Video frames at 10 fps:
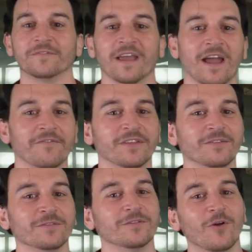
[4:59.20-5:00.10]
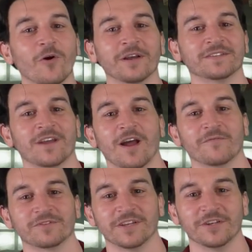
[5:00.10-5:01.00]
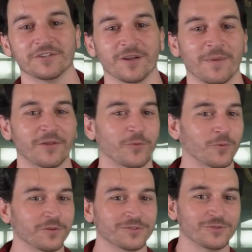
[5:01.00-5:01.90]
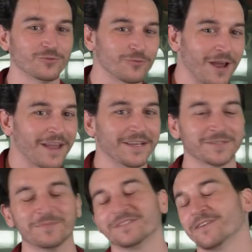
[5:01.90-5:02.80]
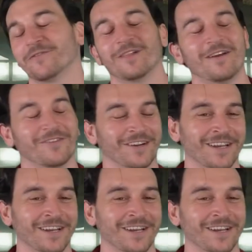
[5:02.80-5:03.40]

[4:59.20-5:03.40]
to have the longest conversation about the world's driest material ever.